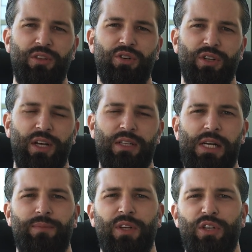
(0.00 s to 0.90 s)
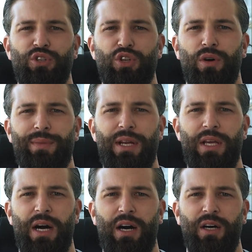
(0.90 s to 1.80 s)
internet that in
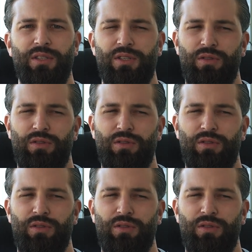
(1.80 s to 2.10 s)
Germany are,